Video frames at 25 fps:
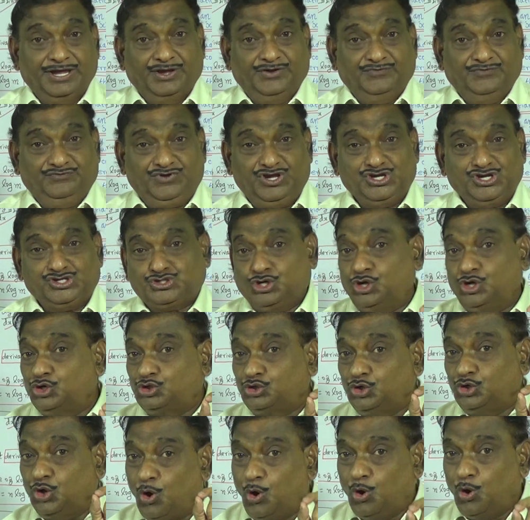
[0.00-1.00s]
we should
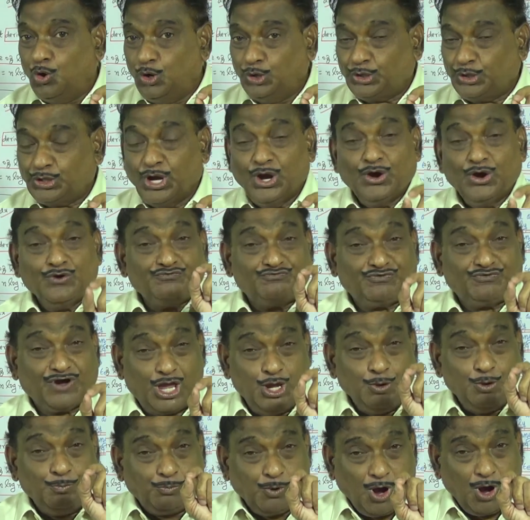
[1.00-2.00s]
note
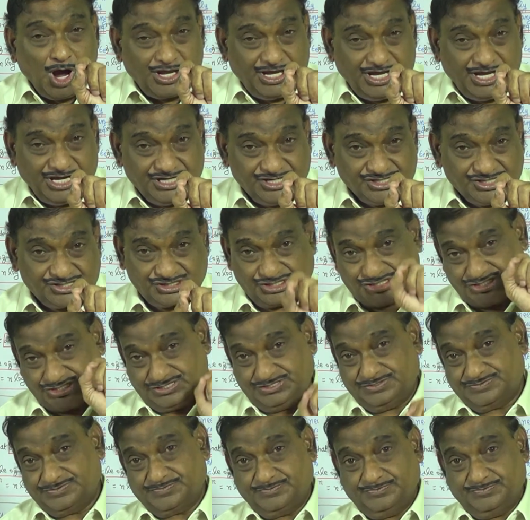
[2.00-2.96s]
5 points.